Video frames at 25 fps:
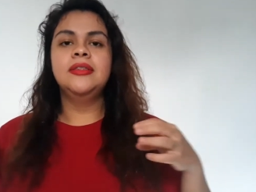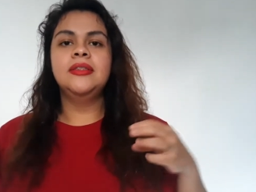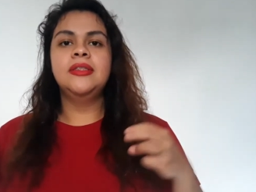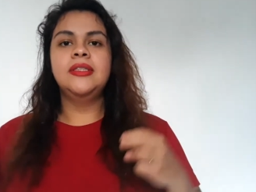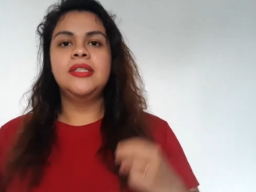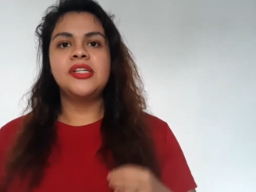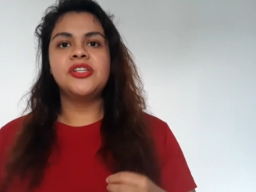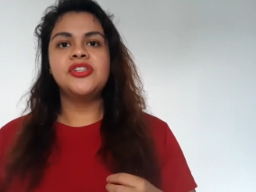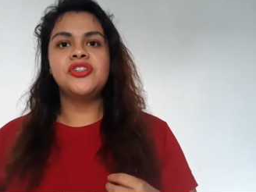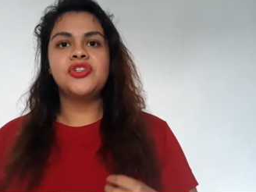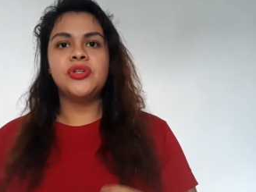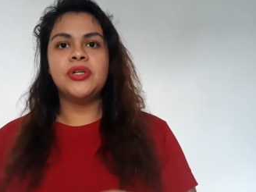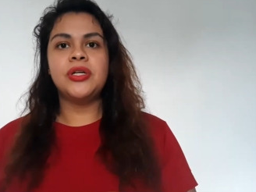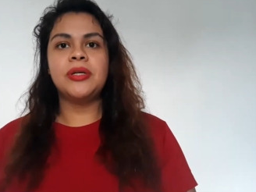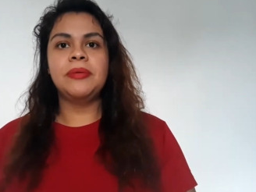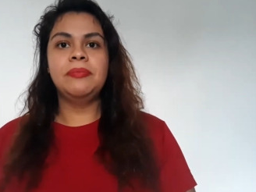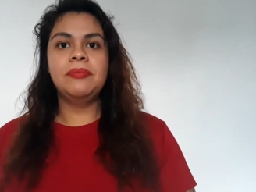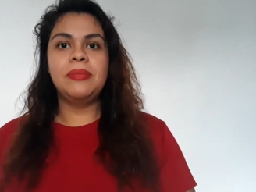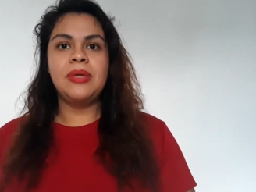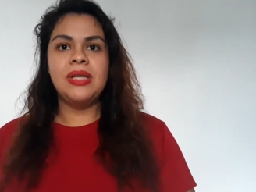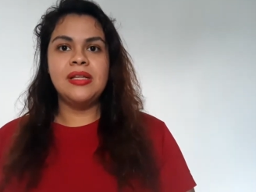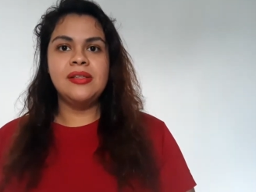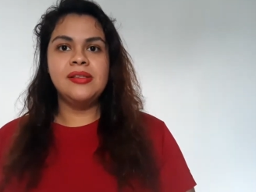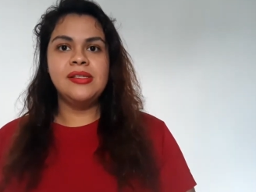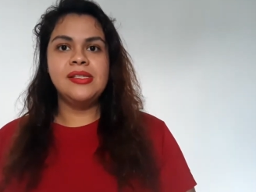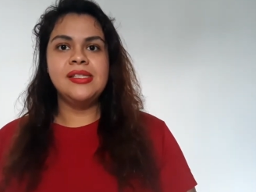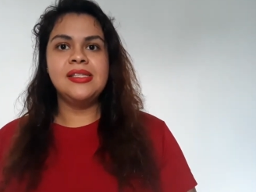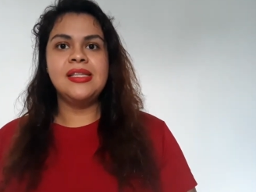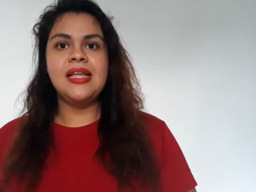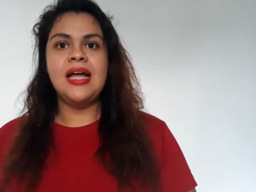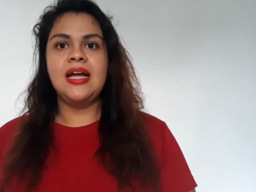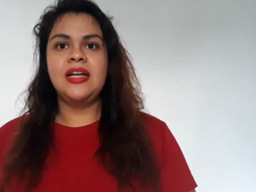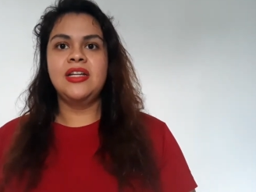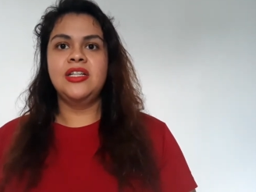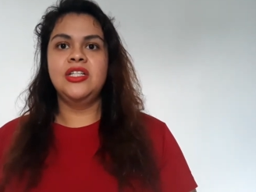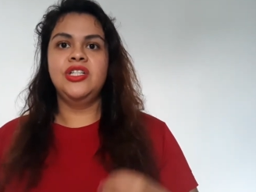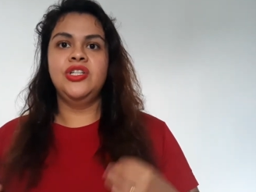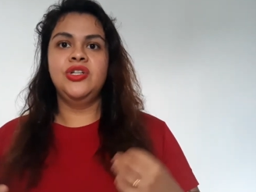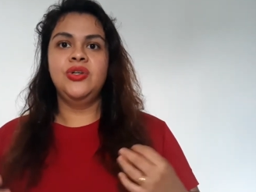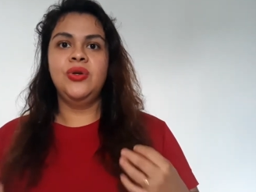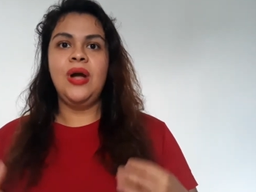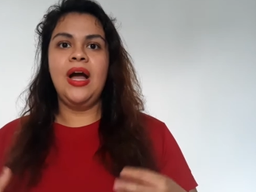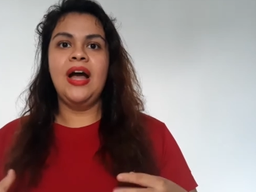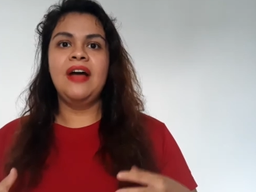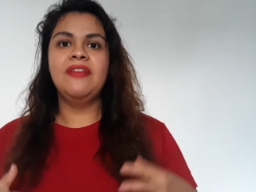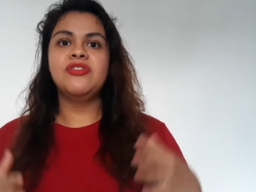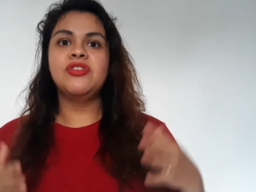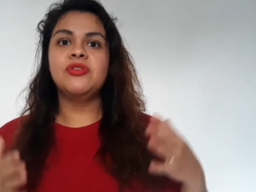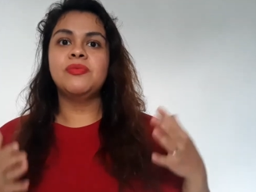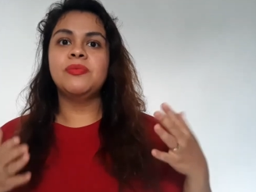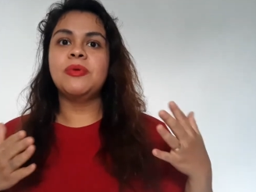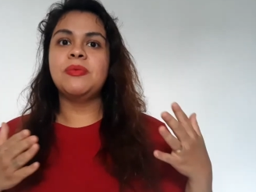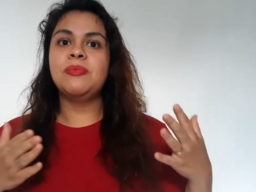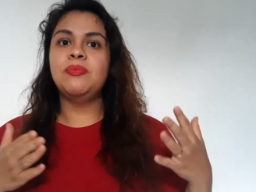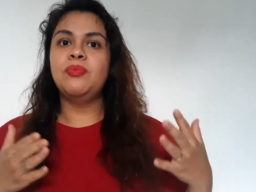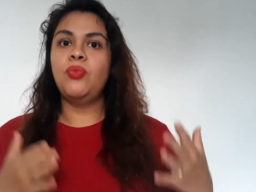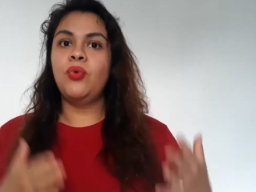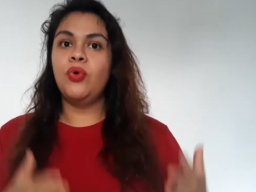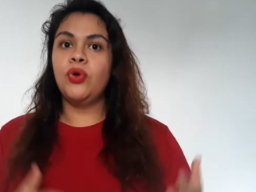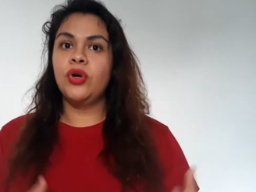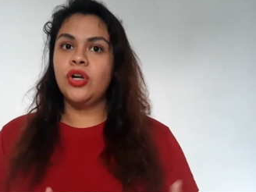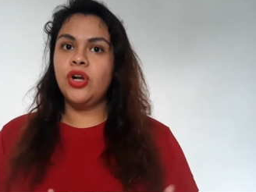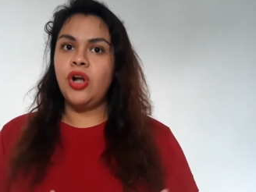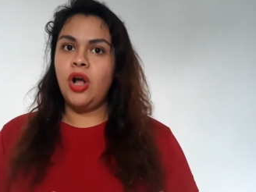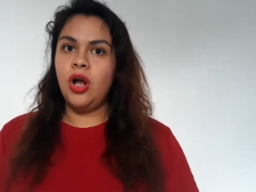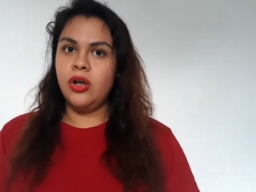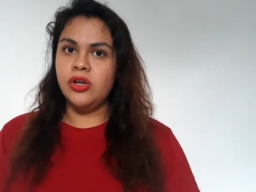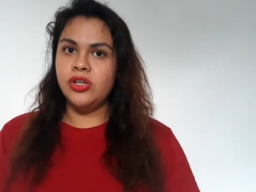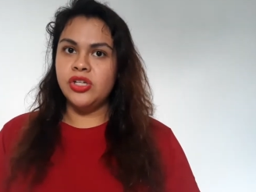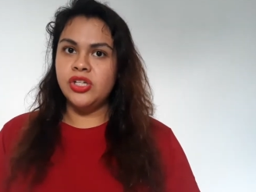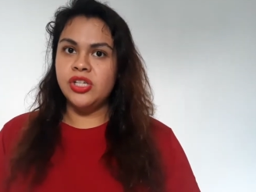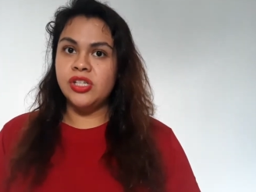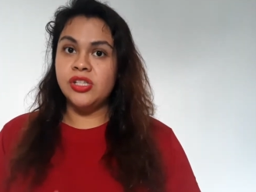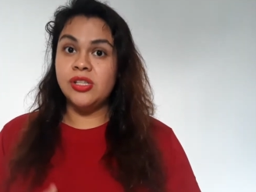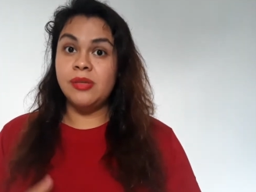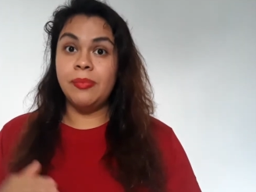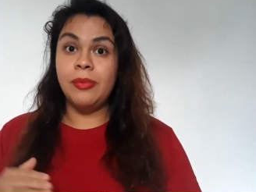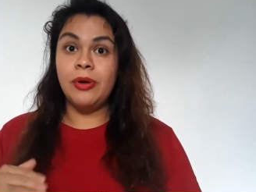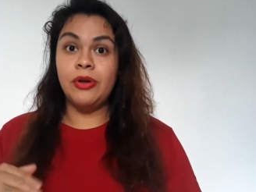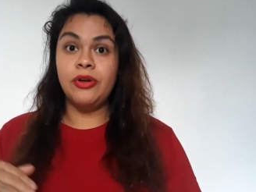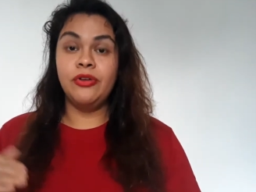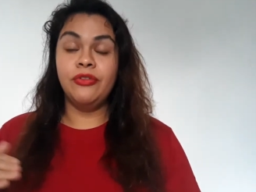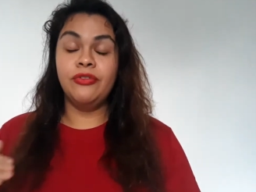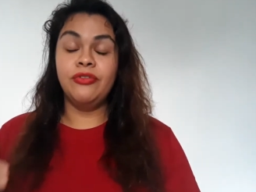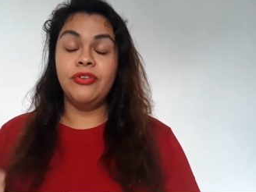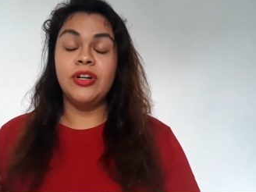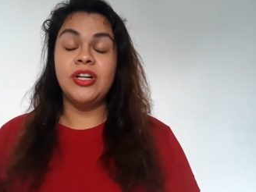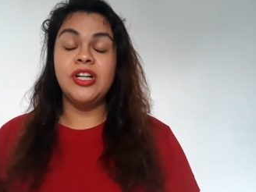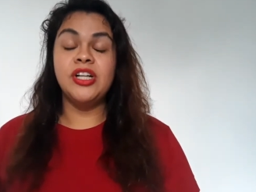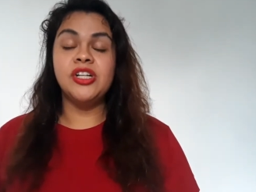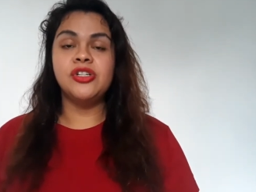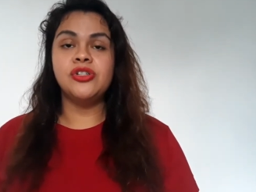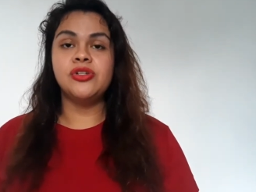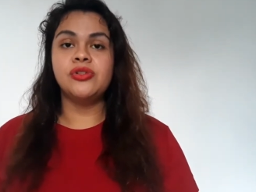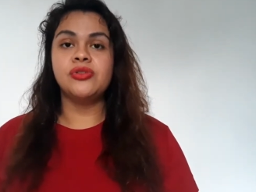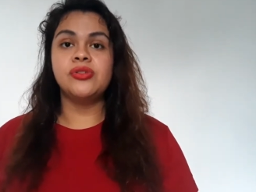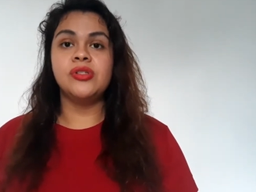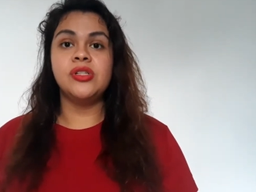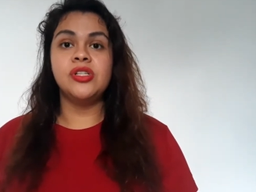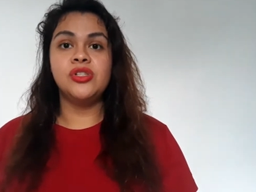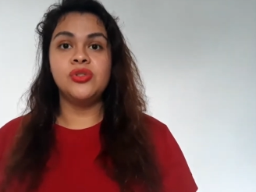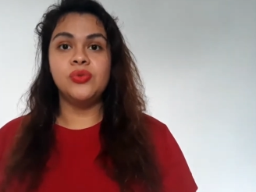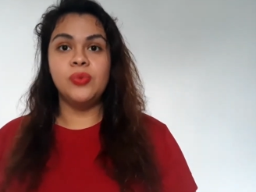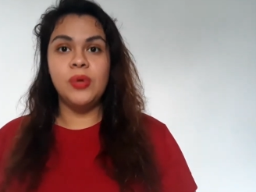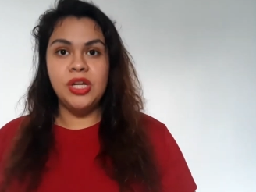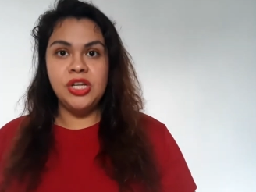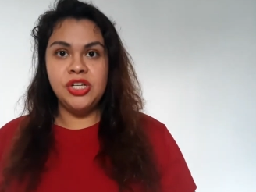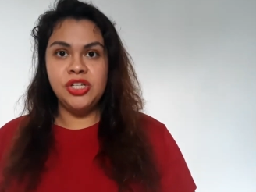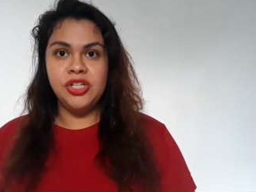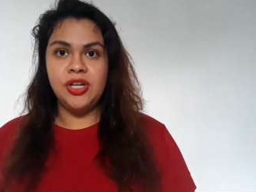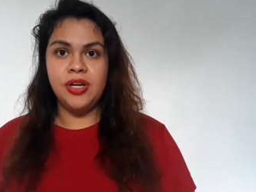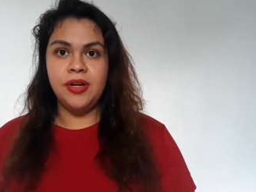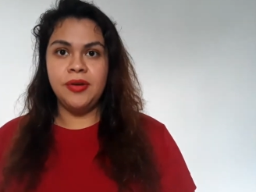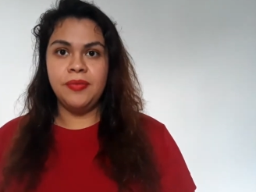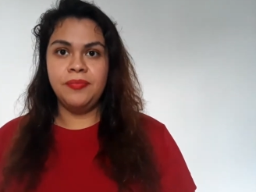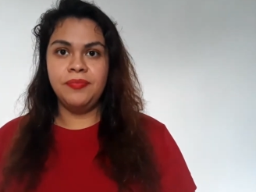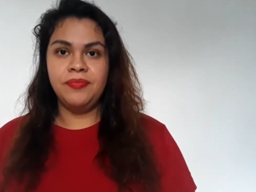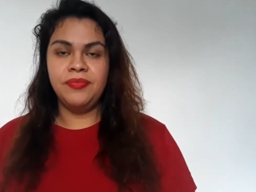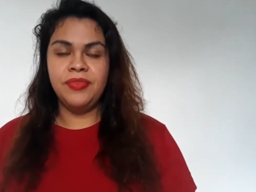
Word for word: This dream means that you have to be more cautious about your financial situation.